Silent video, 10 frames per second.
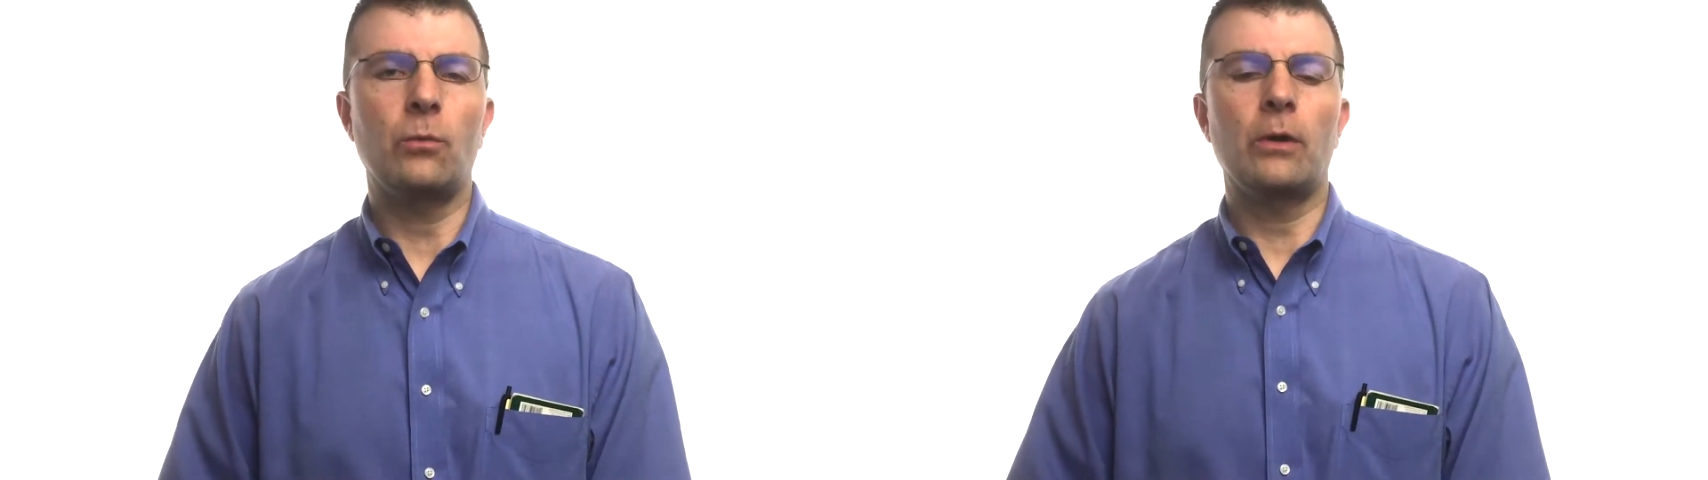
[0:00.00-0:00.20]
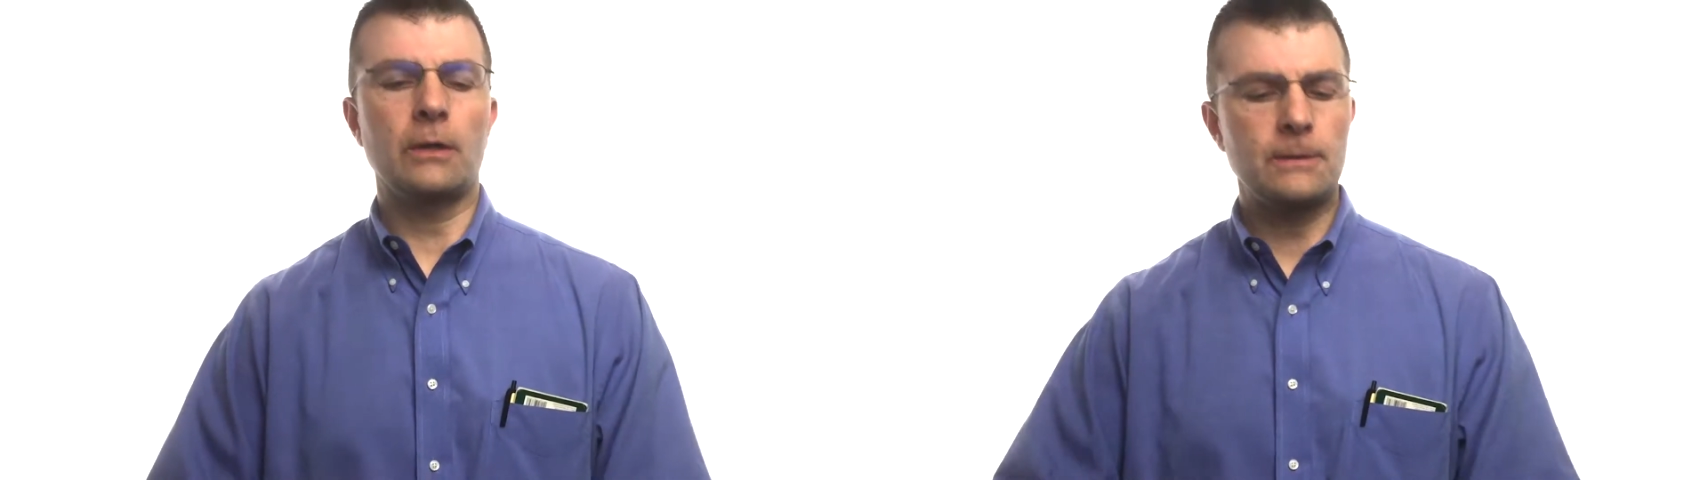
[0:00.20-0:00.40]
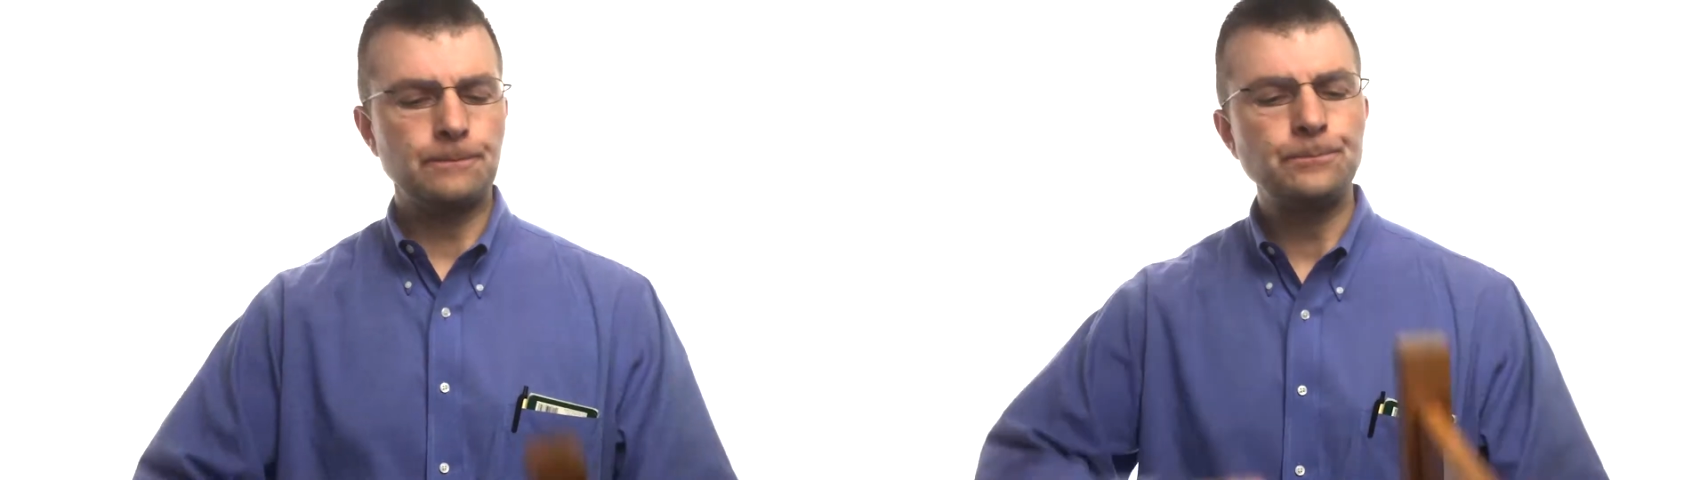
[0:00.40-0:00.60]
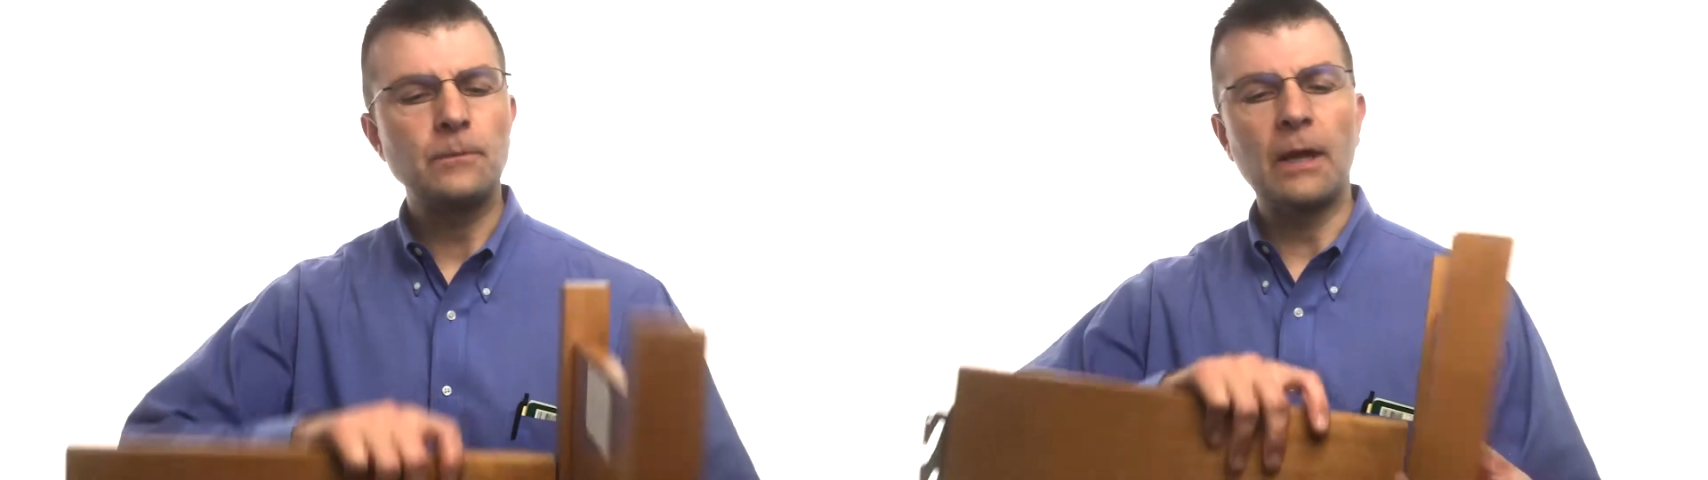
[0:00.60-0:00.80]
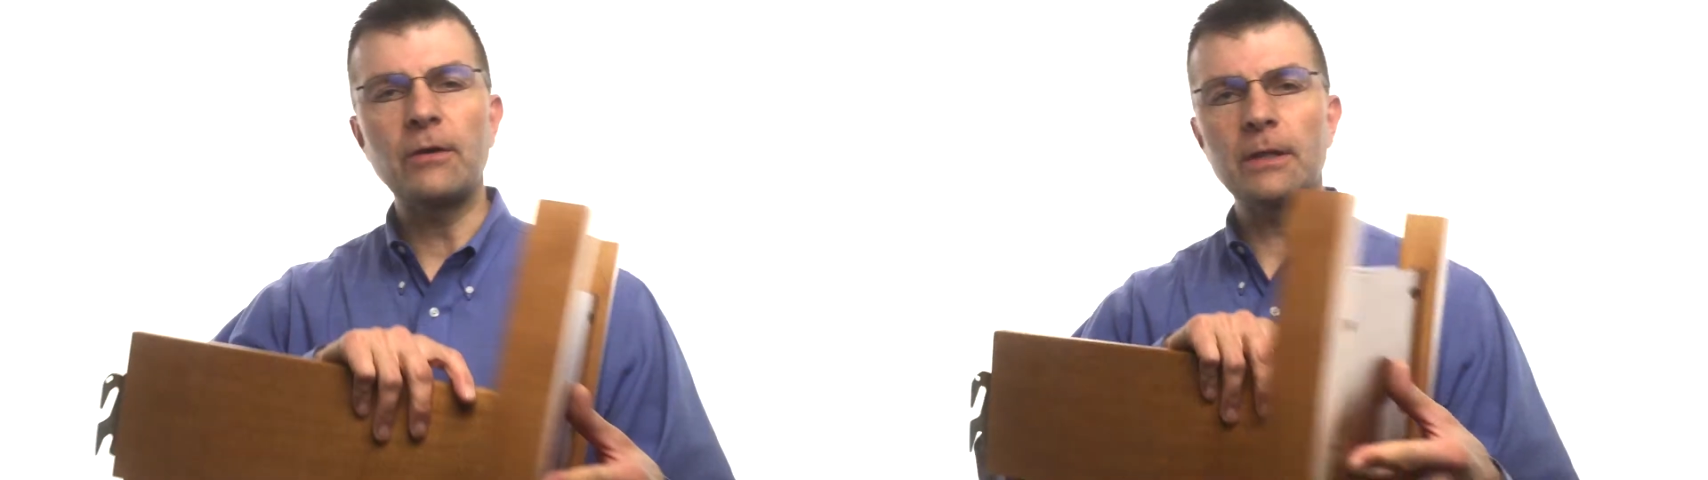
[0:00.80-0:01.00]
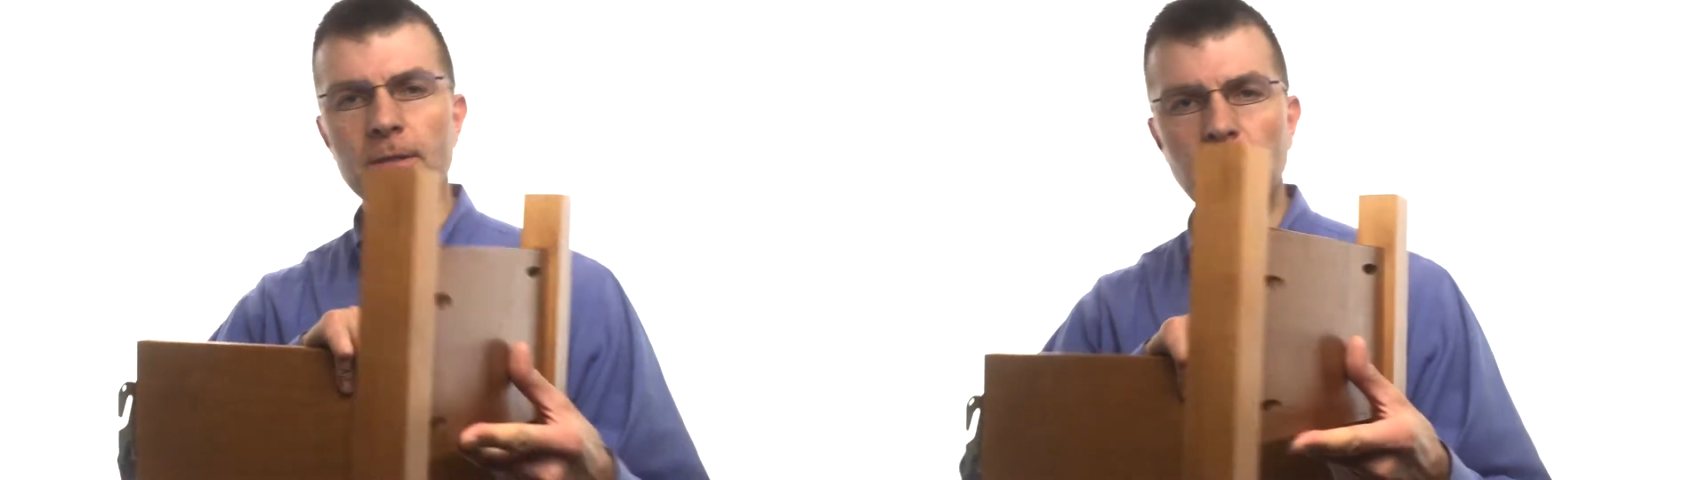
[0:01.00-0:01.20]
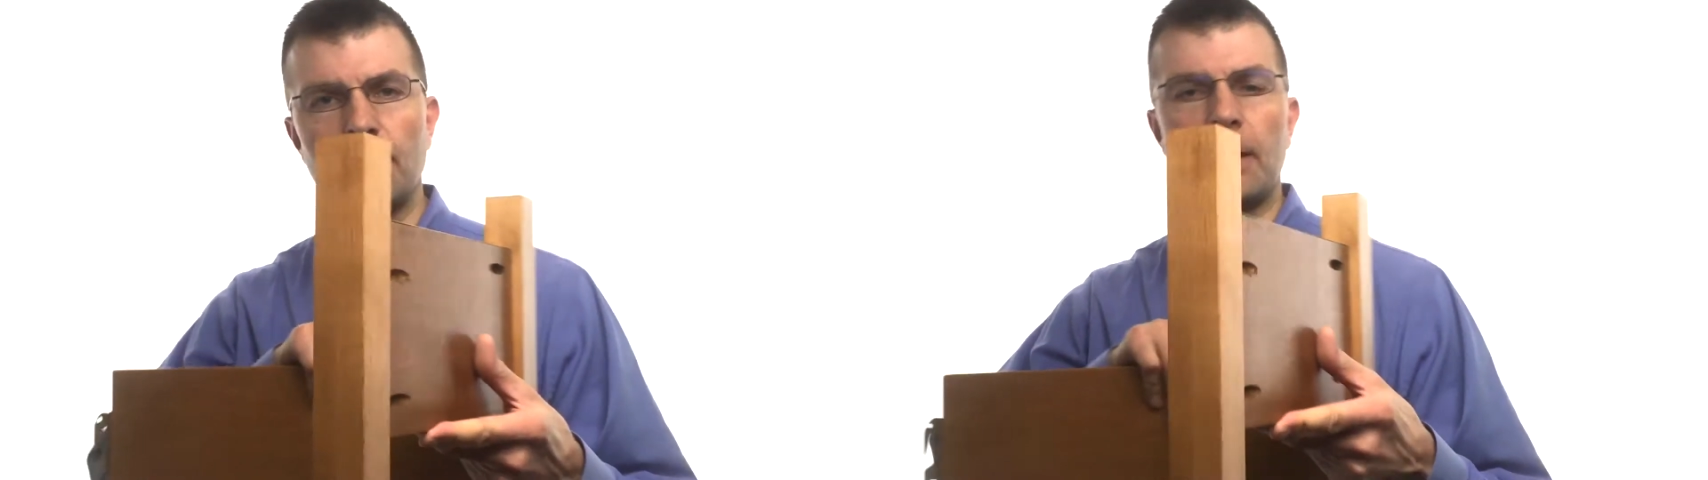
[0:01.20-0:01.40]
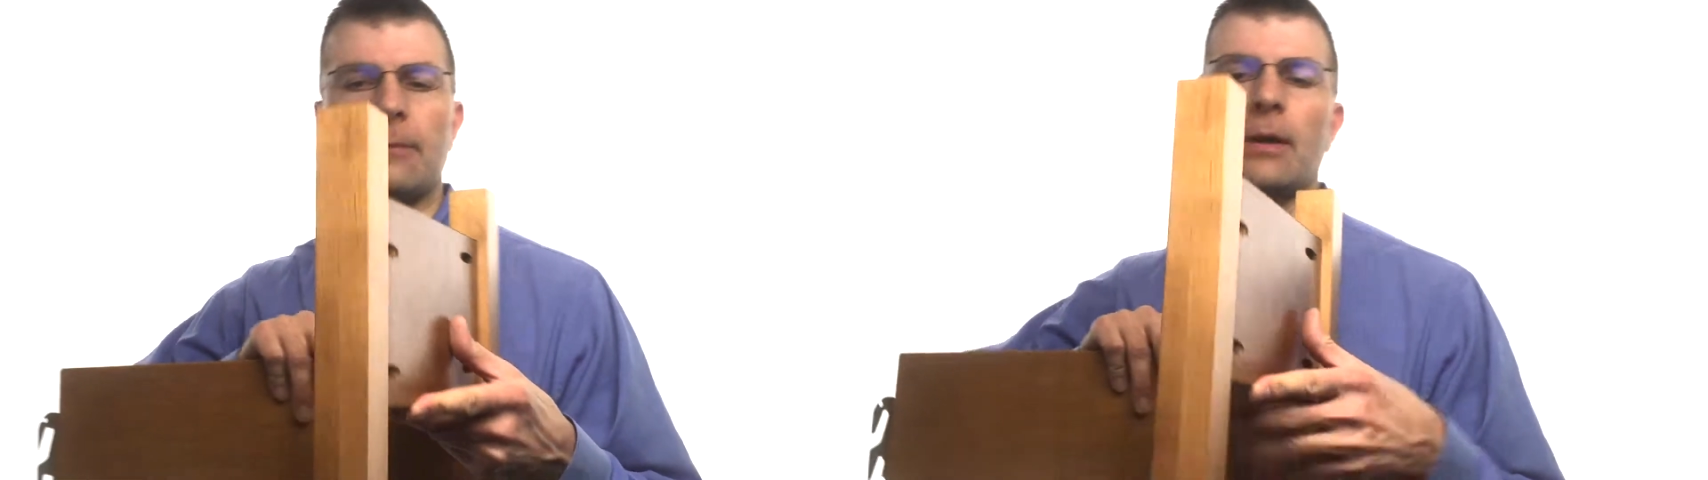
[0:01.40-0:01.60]
works, I've got this little
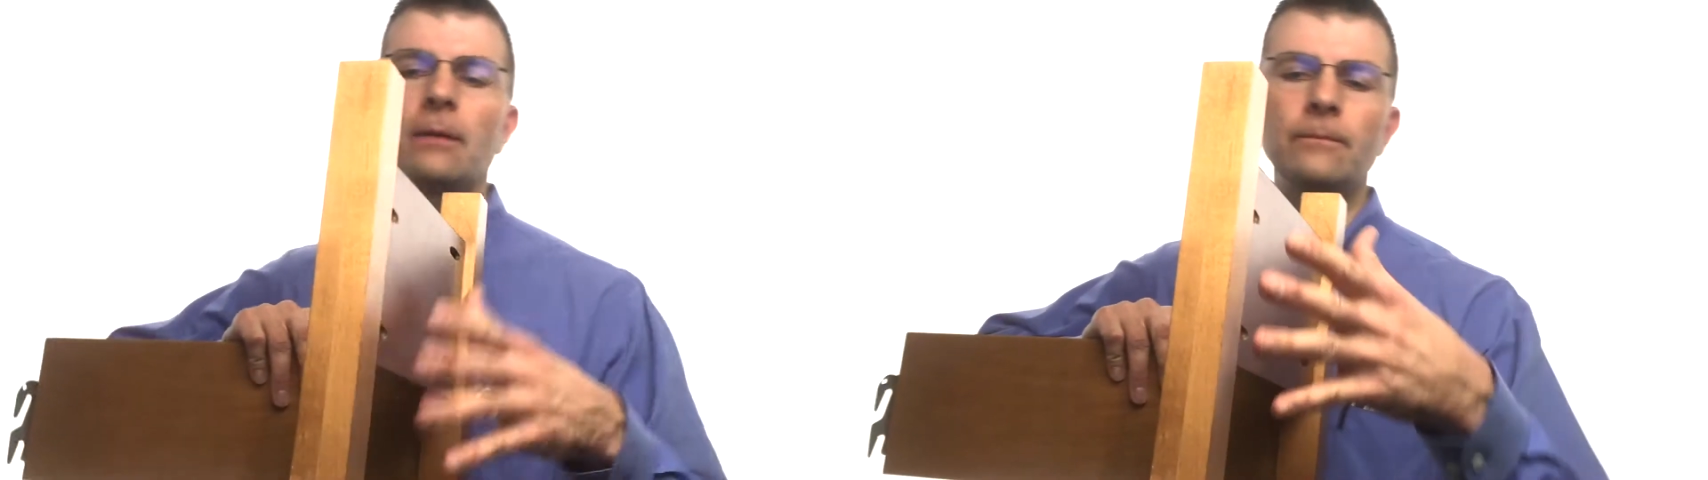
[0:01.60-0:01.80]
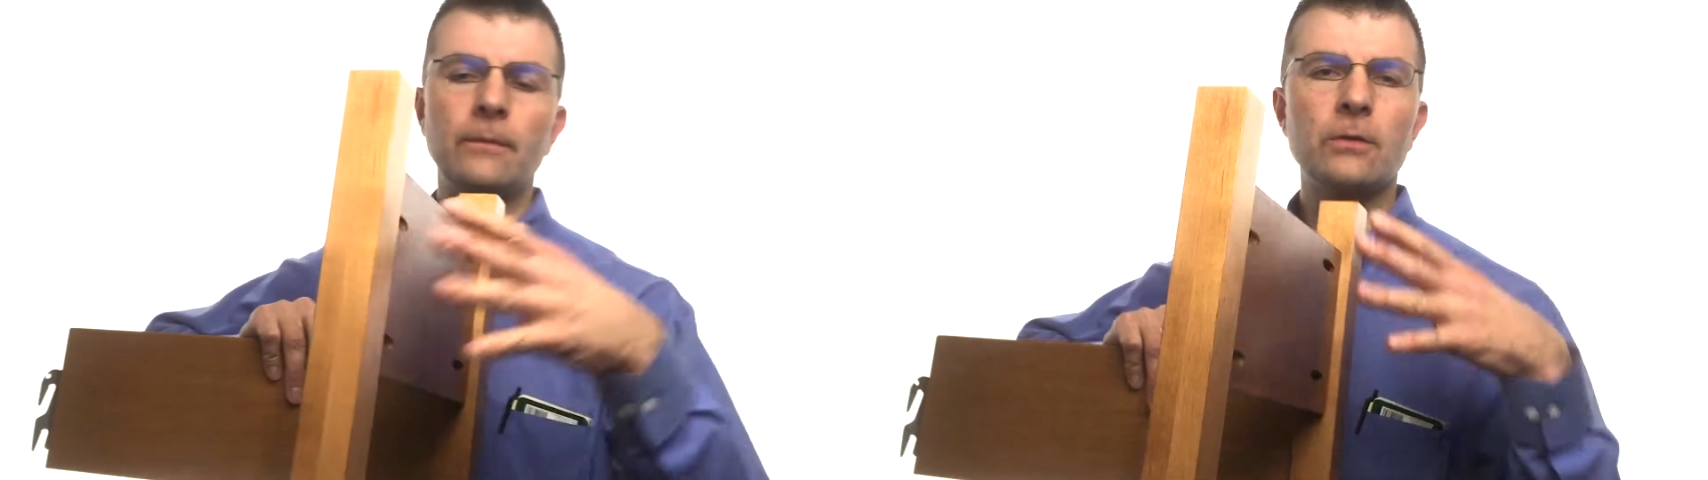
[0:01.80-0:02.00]
mini bed.